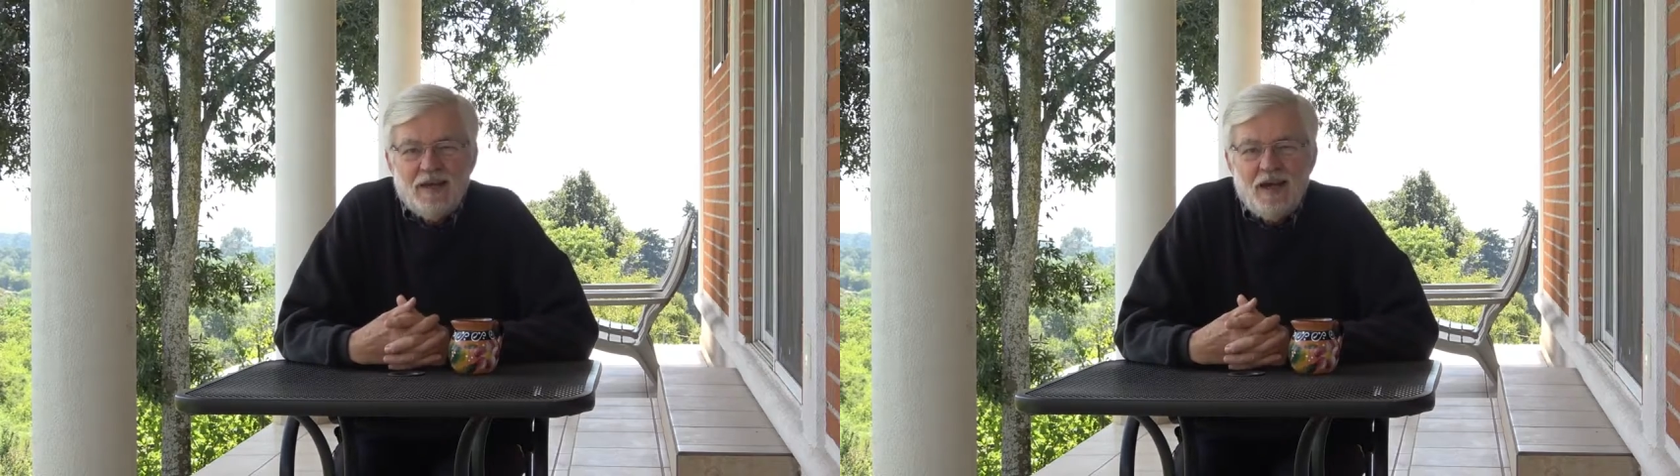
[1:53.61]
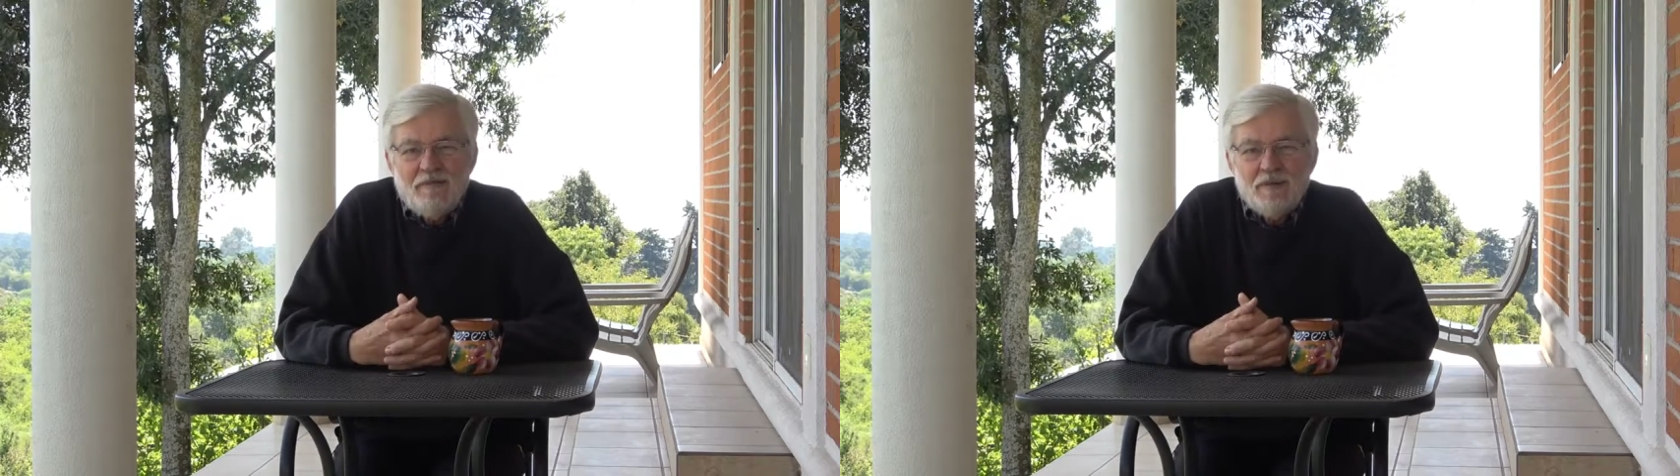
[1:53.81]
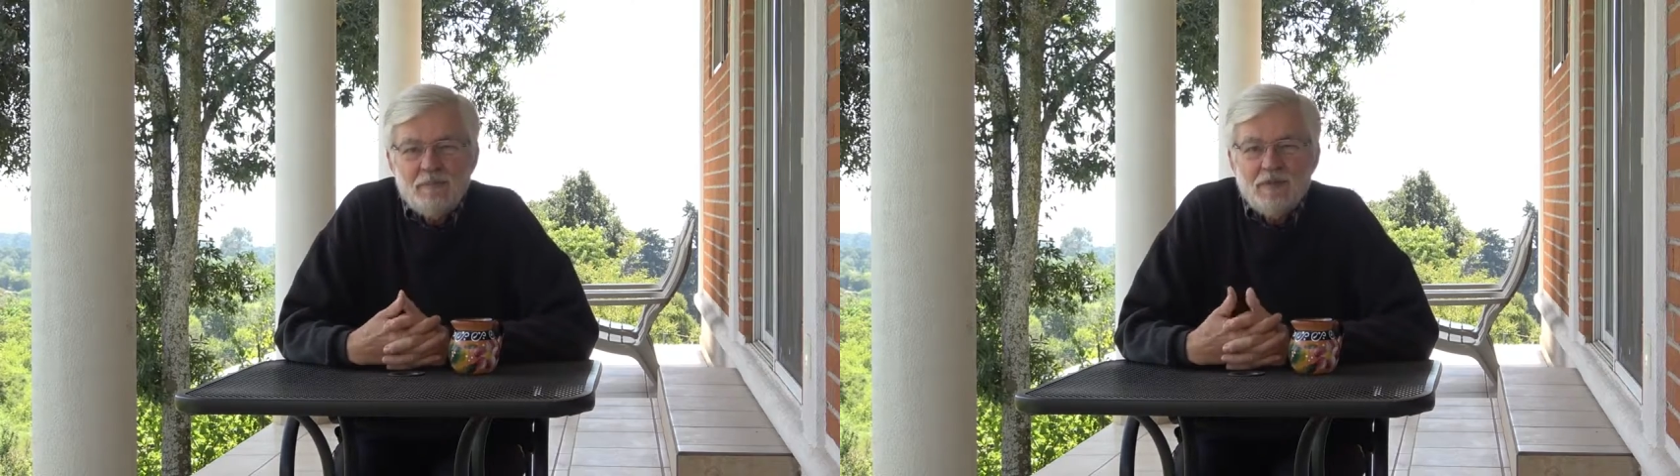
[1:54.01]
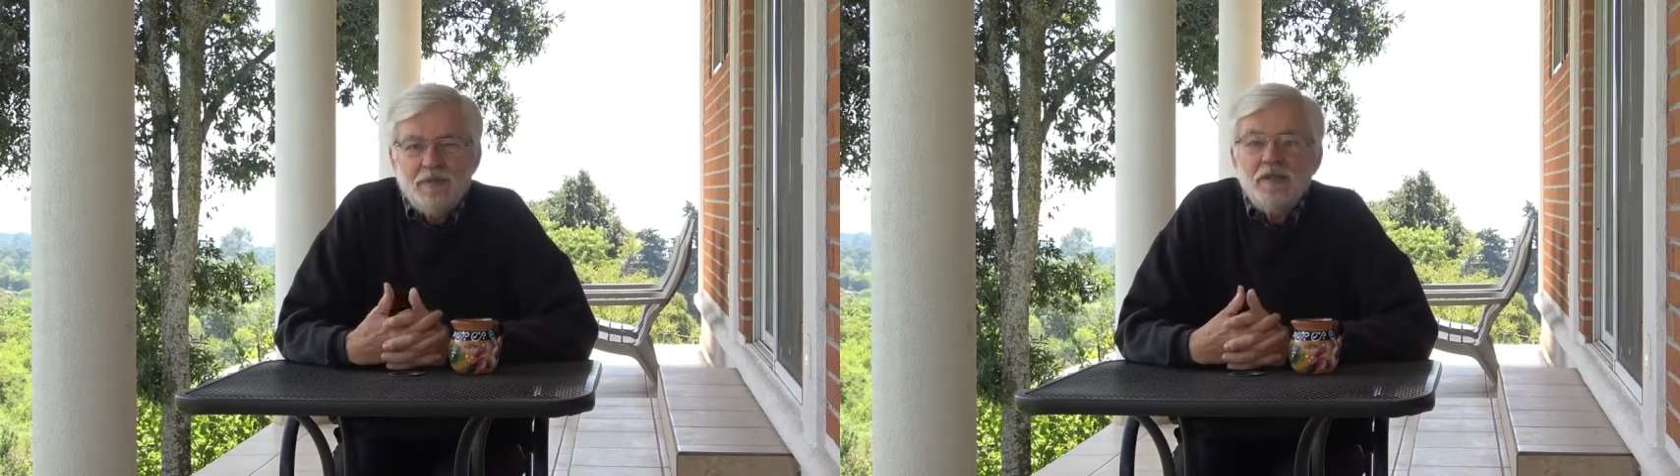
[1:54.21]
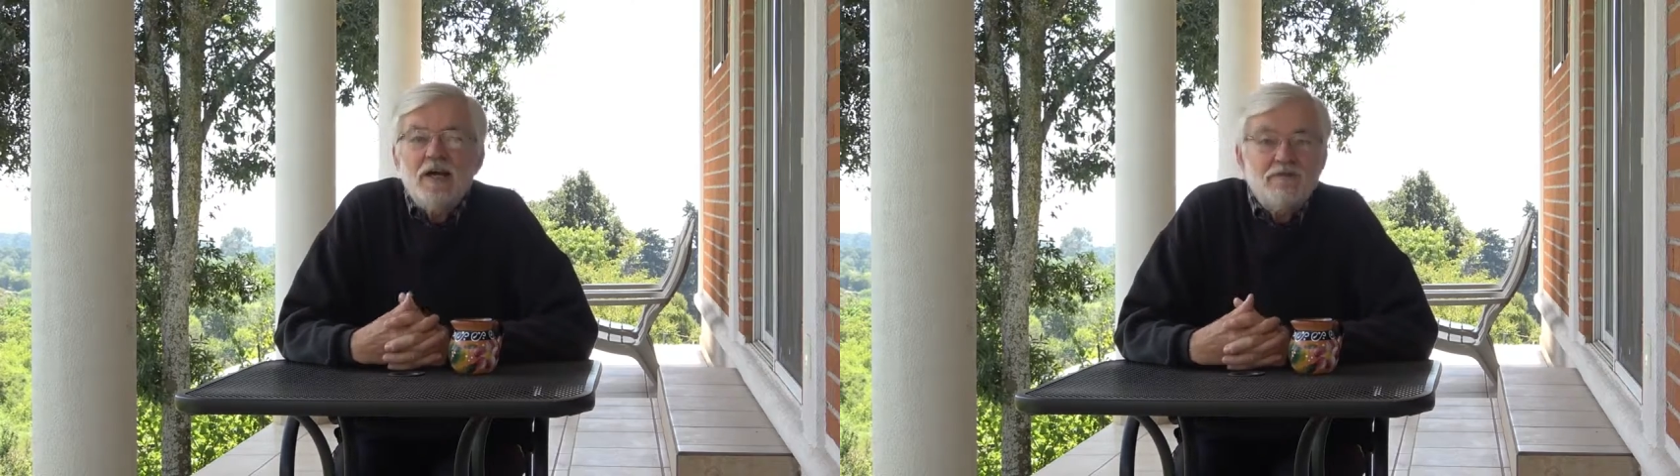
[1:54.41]
Having been
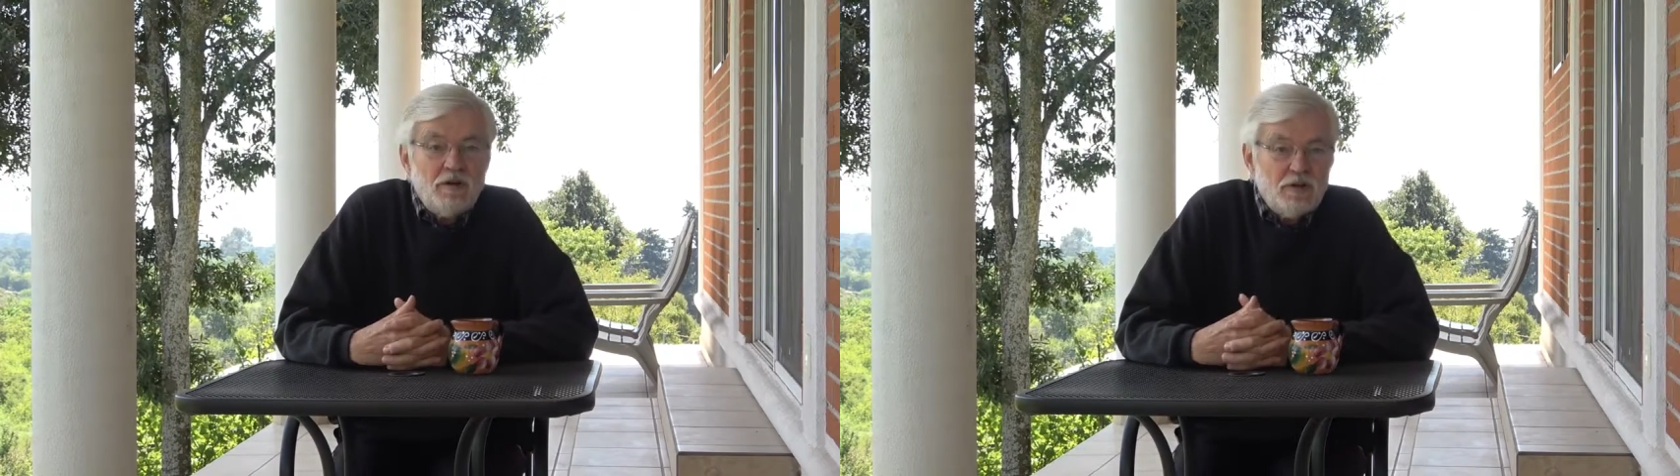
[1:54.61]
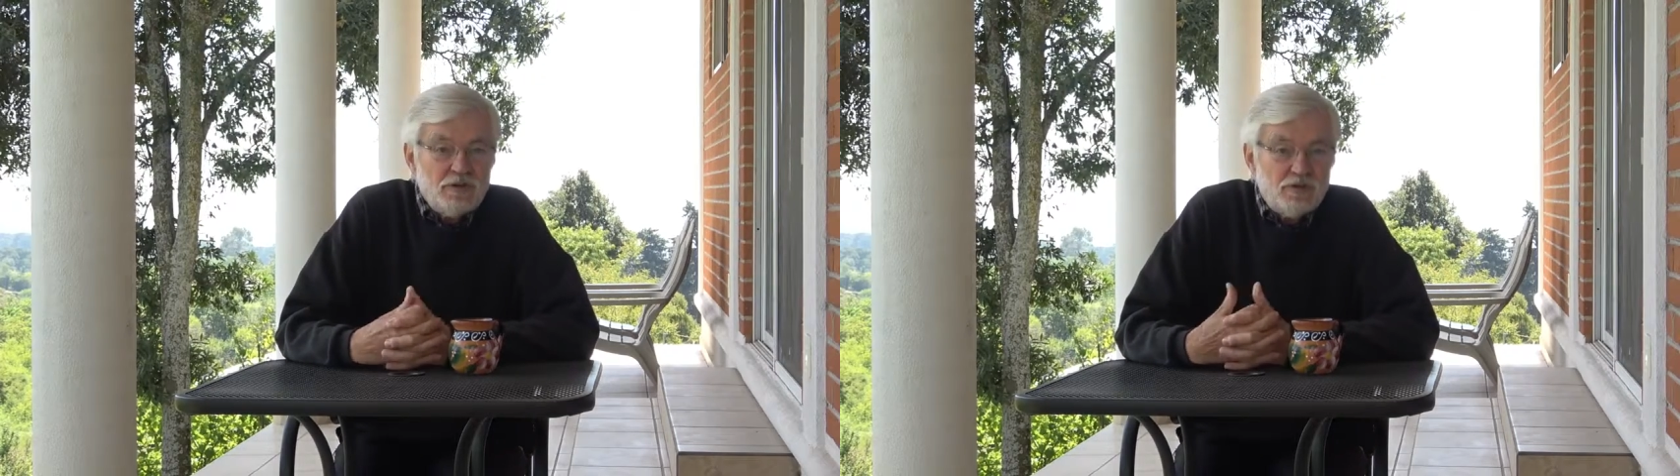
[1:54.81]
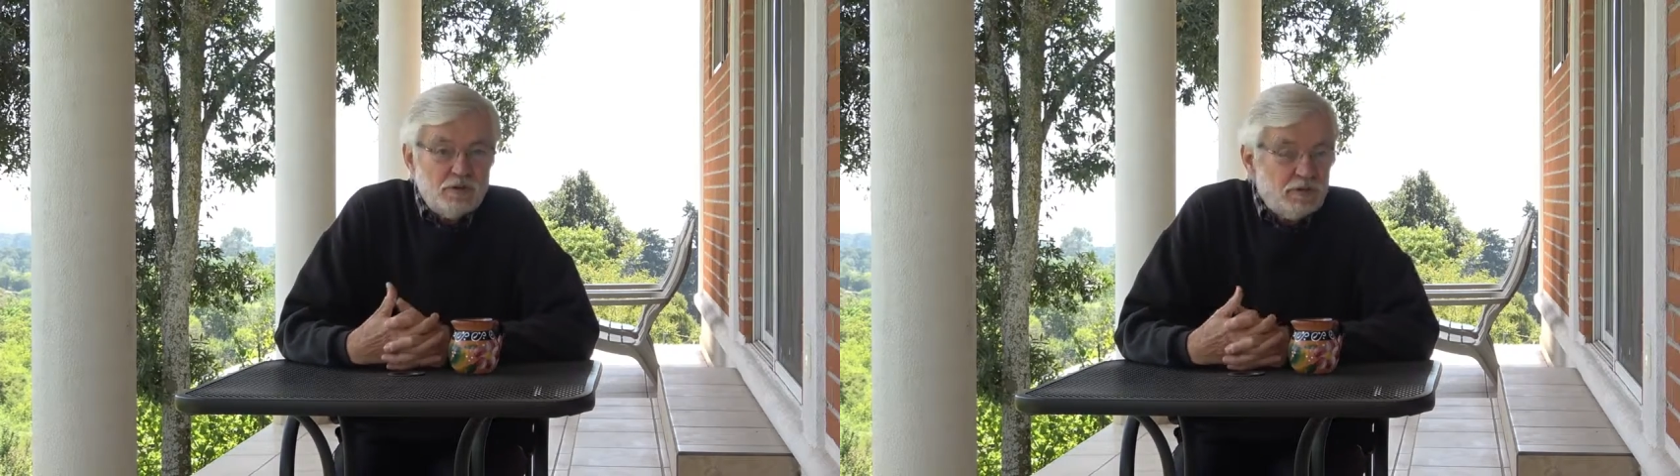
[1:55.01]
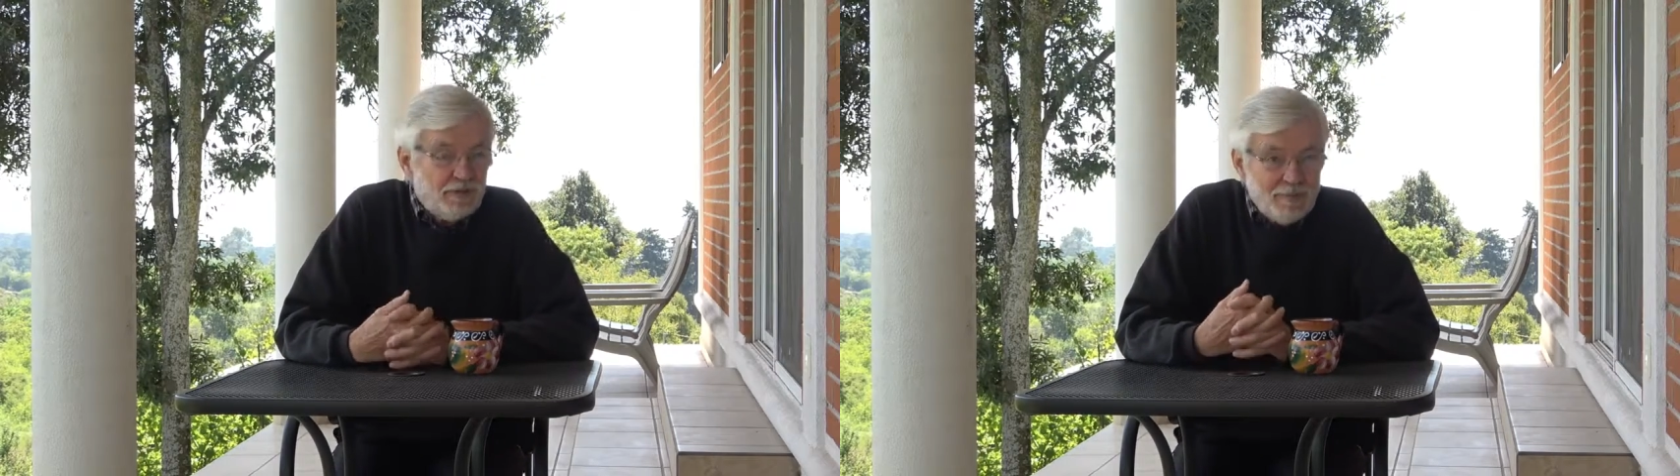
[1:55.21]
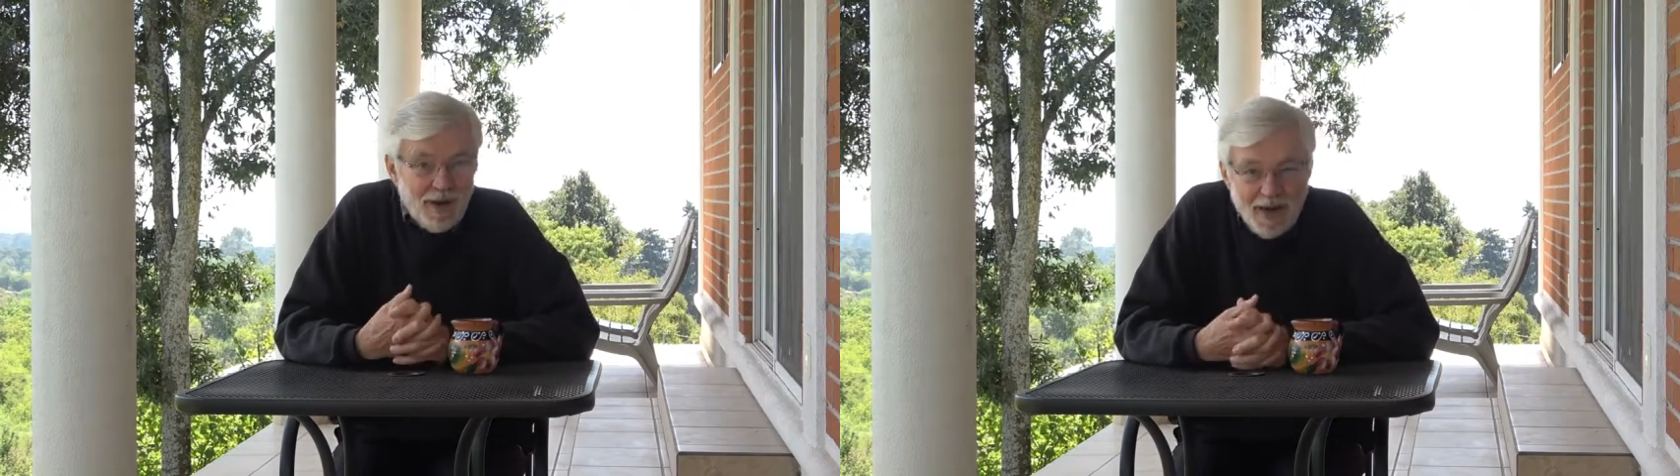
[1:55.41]
a lifelong student
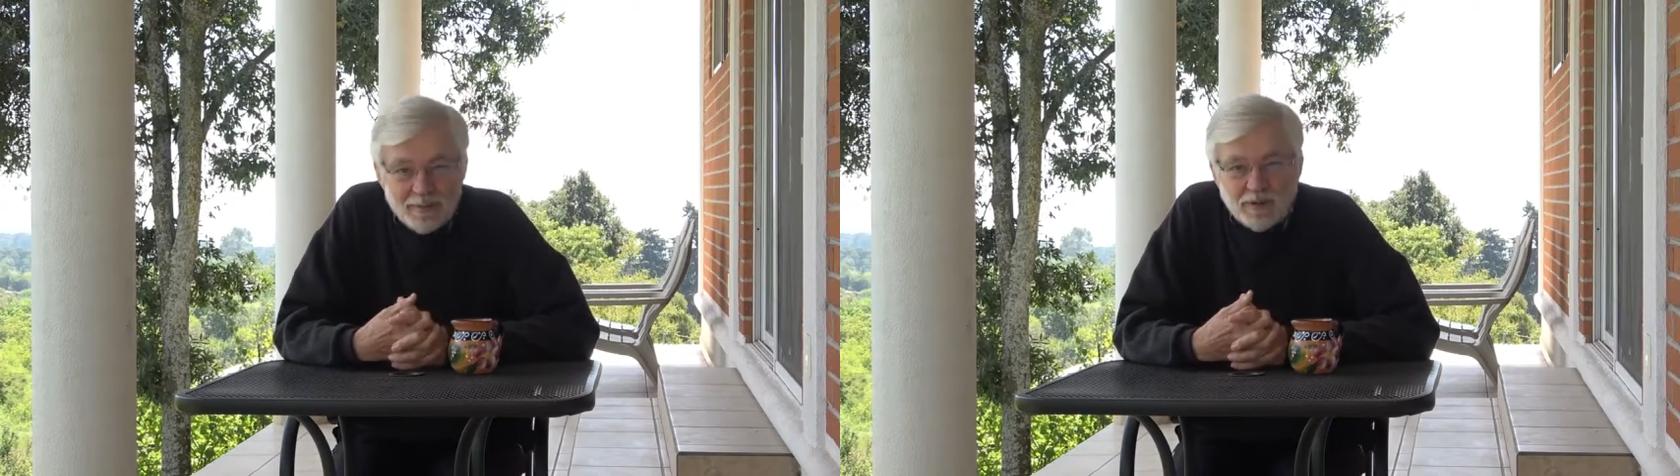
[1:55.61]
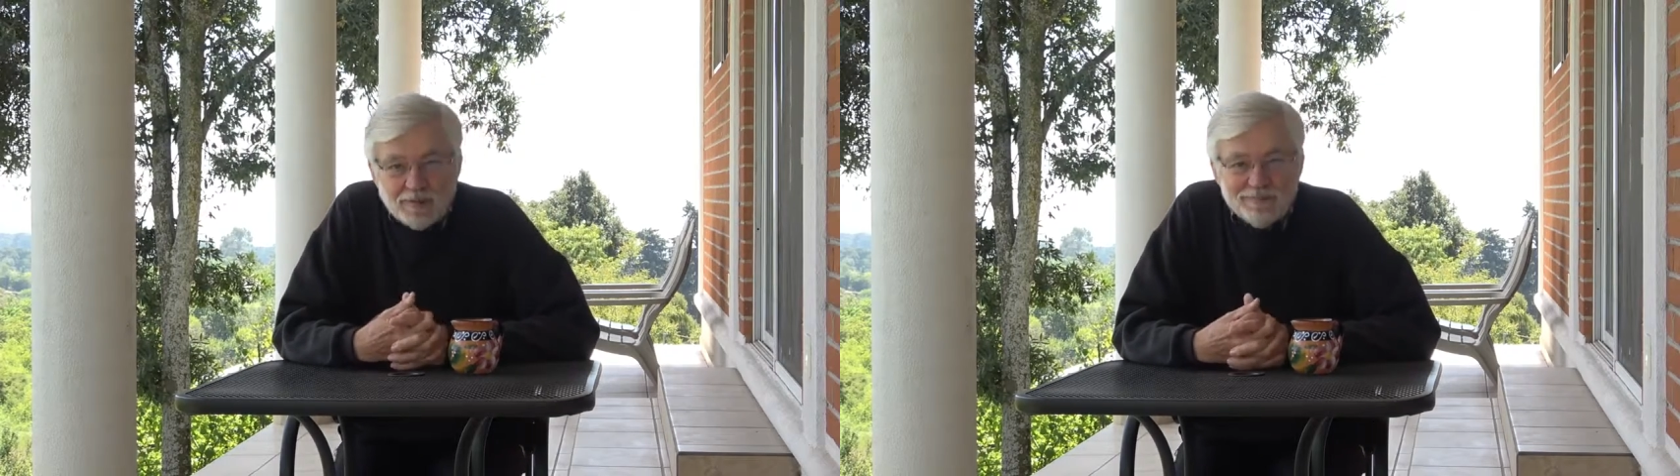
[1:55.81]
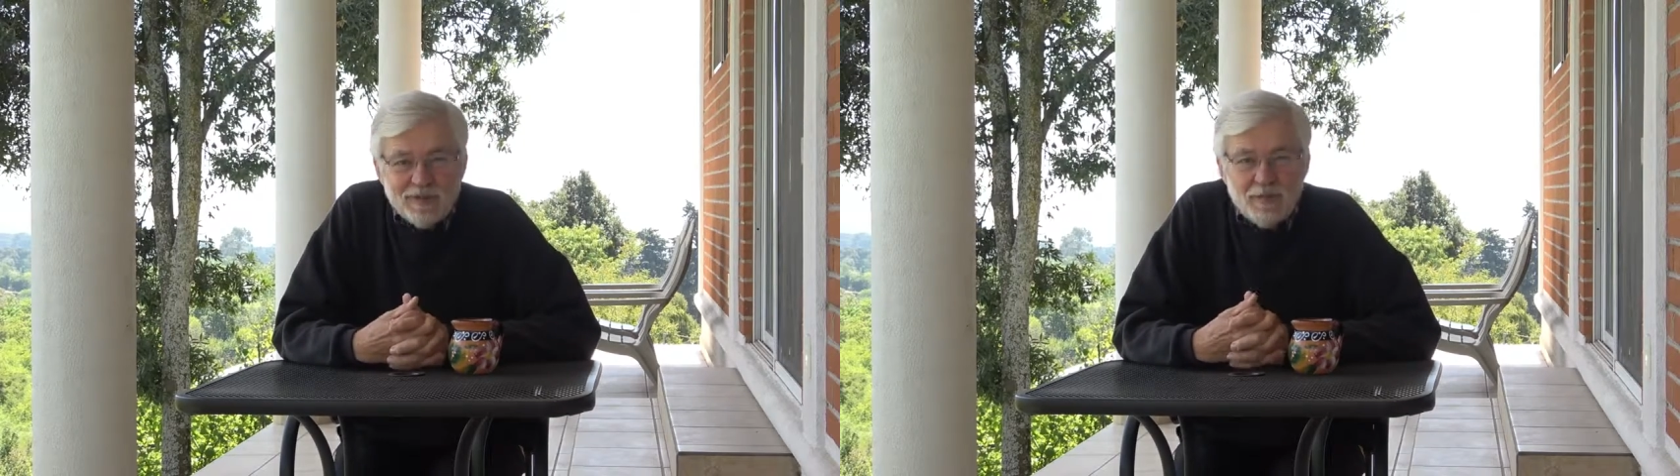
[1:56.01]
of the Bible,